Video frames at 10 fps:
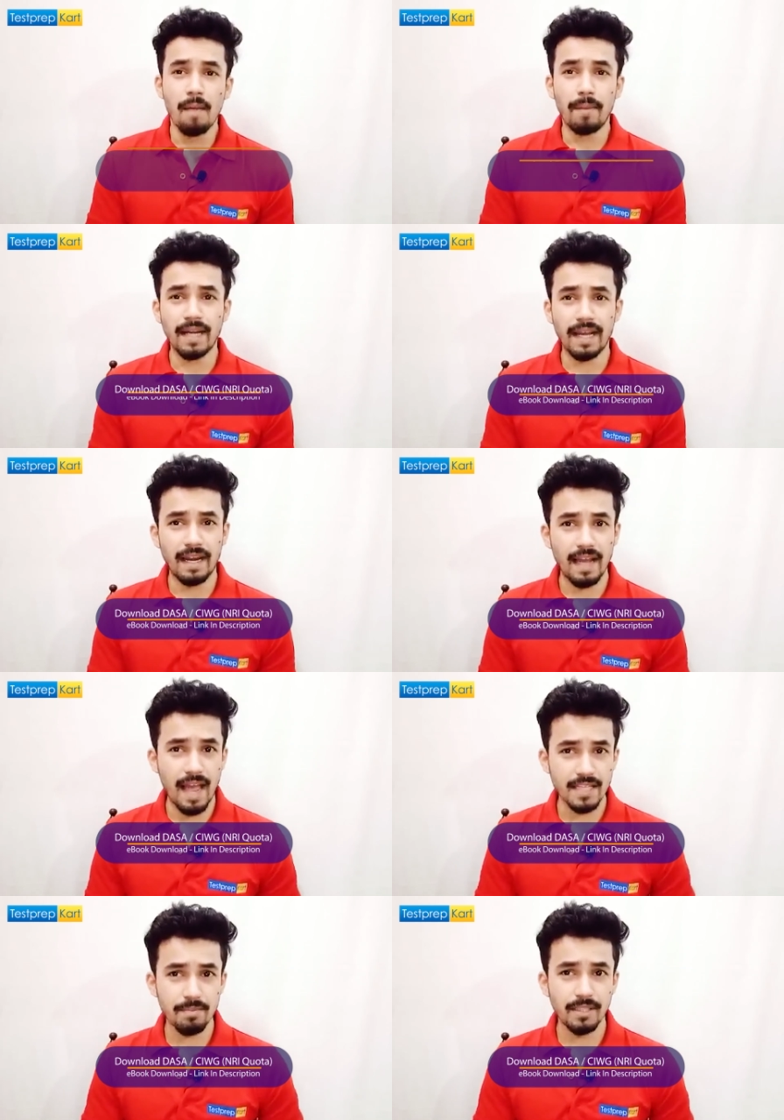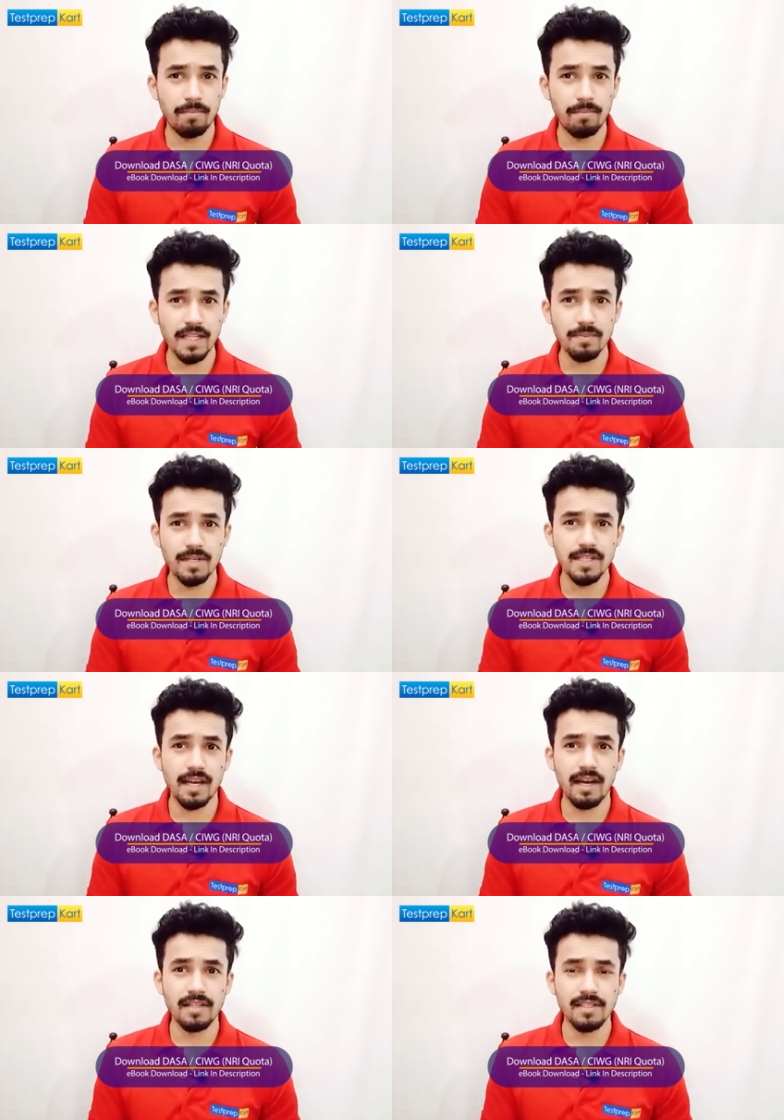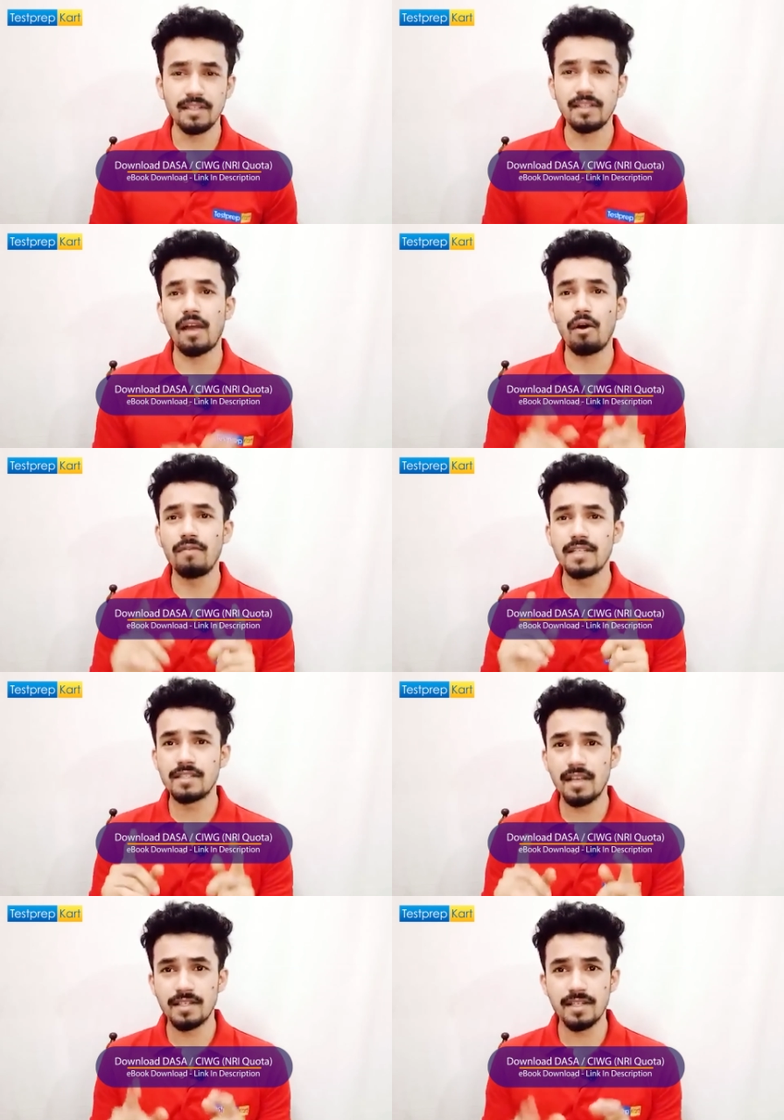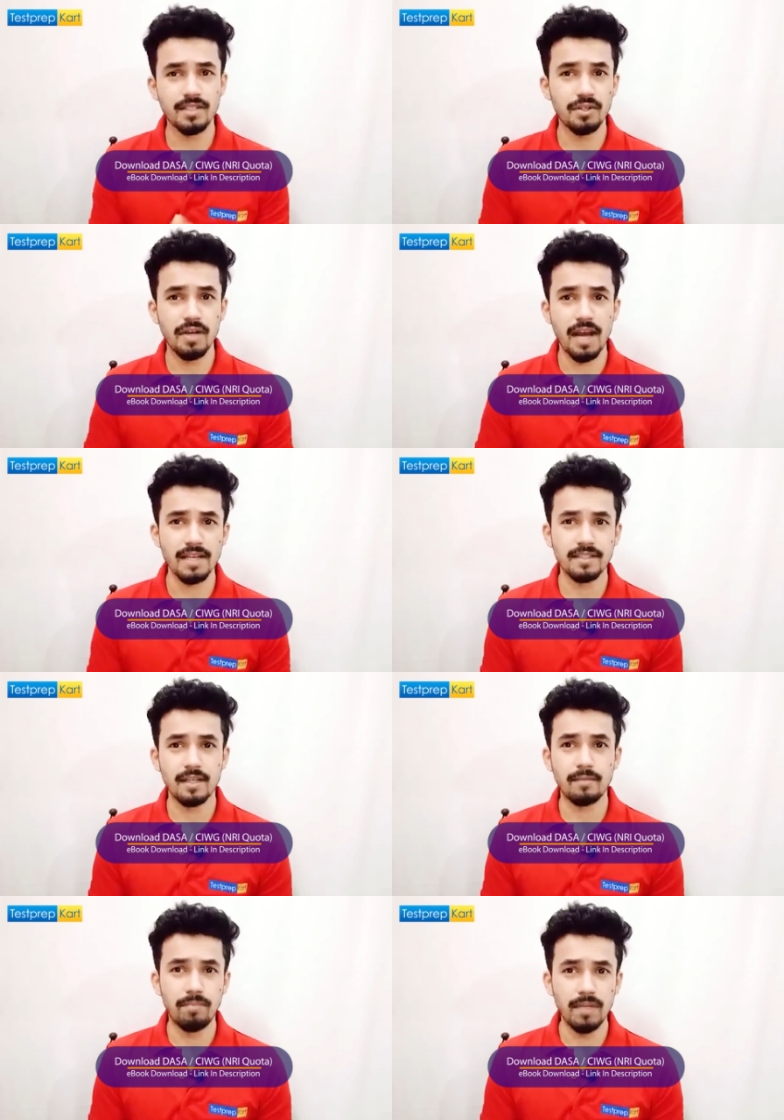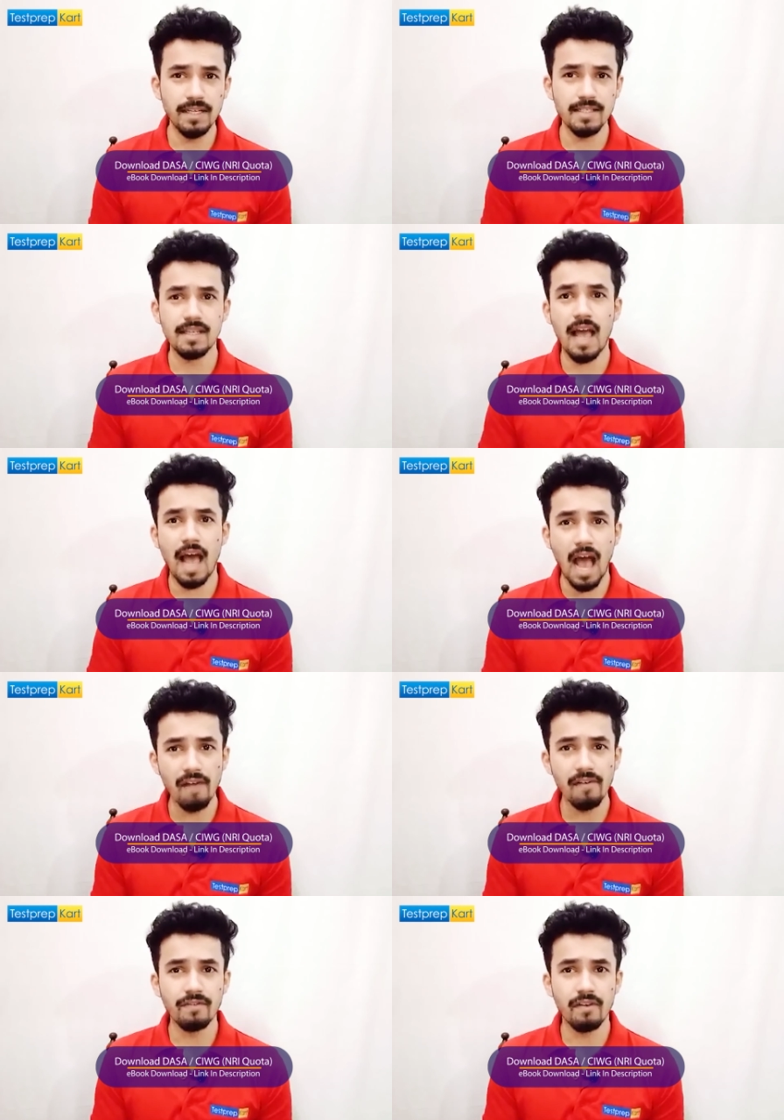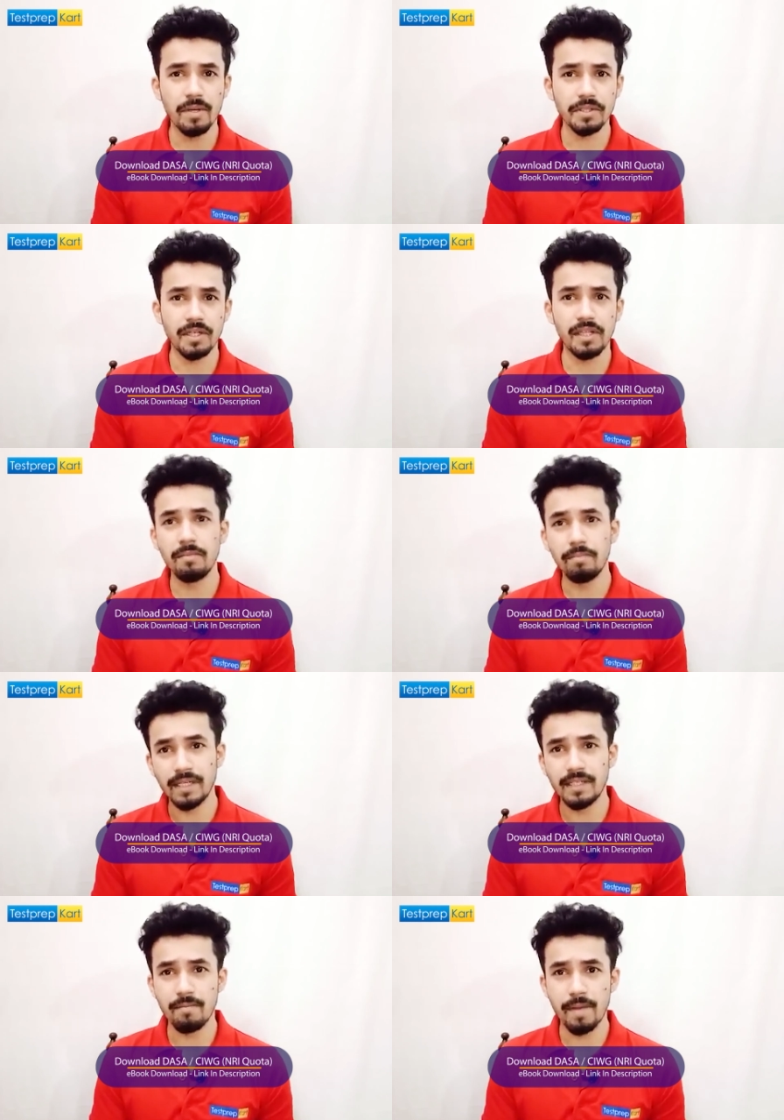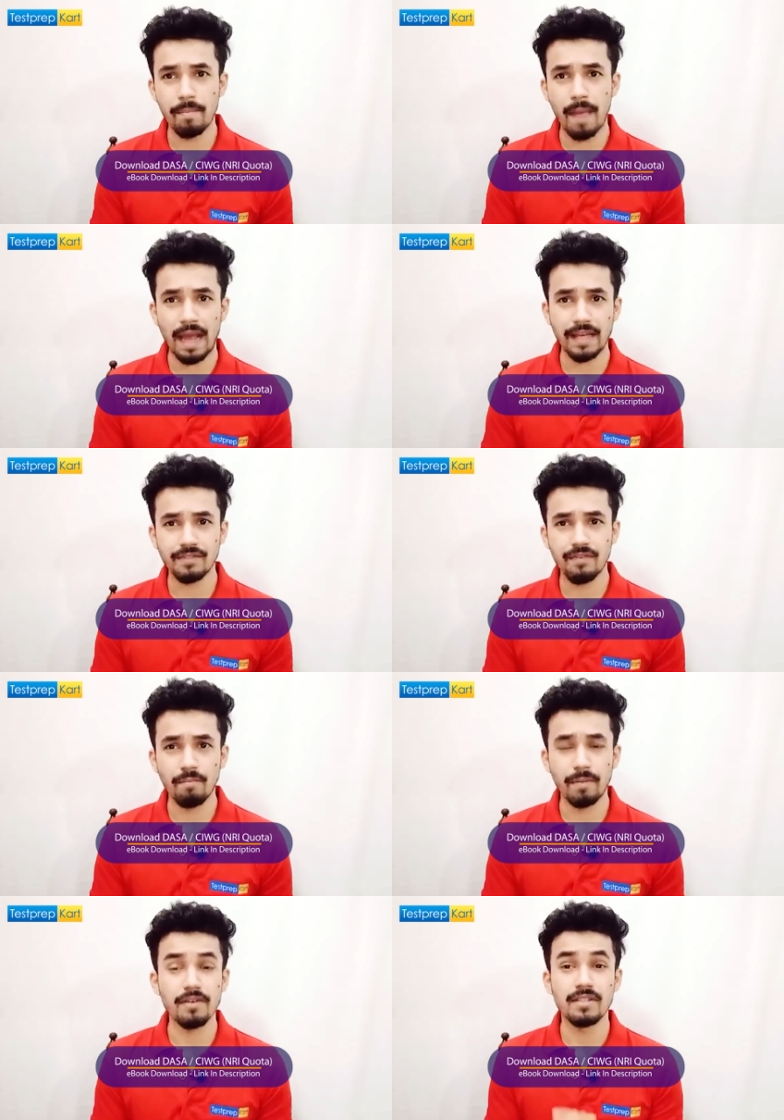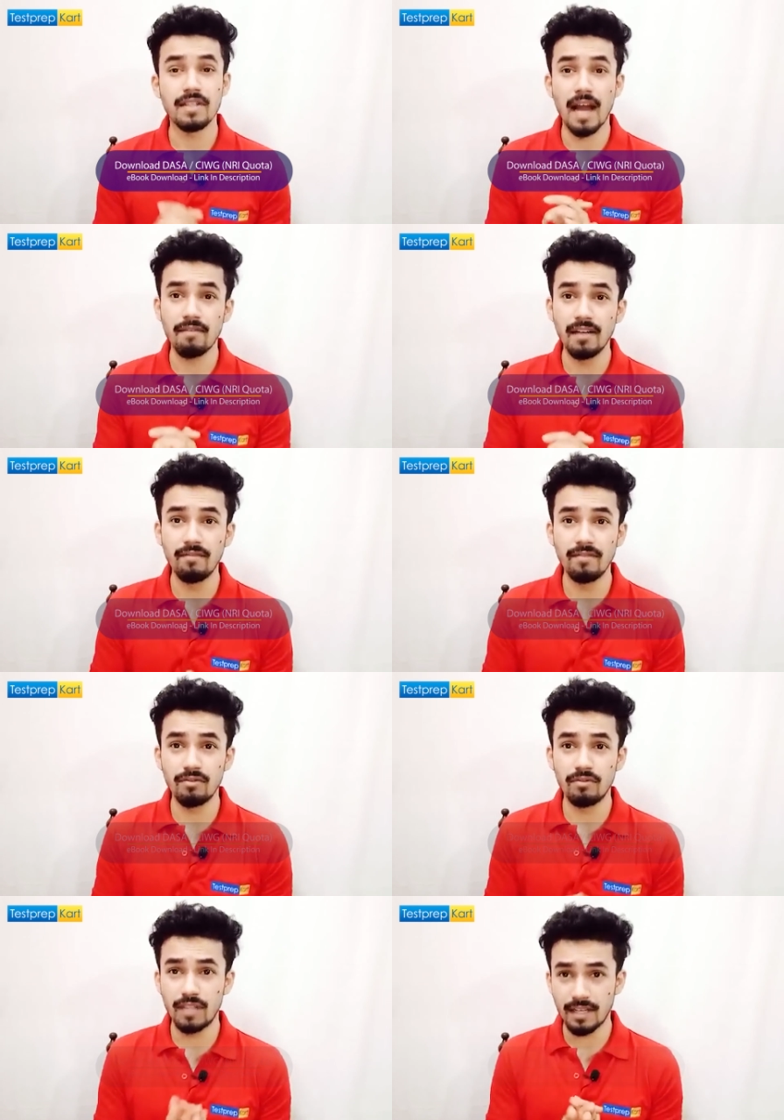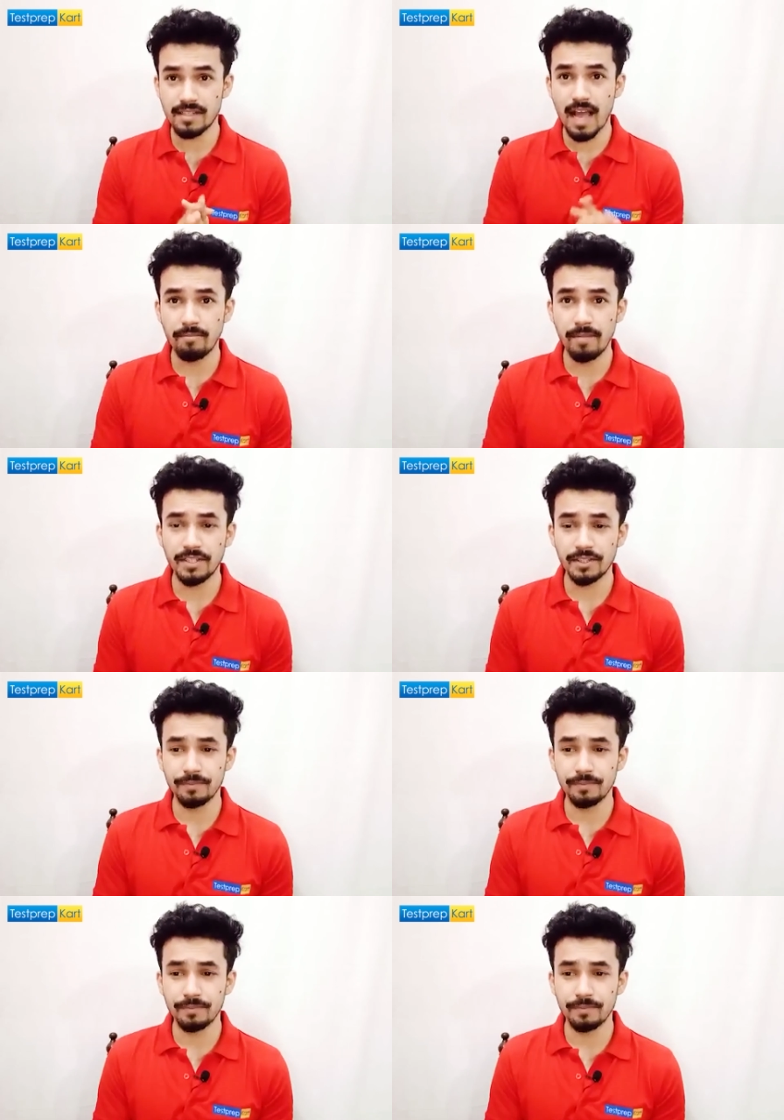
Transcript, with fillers: but again, as per the placements are concerned, I always suggest you guys that please have information in the median pay package form because that will give you the exact picture.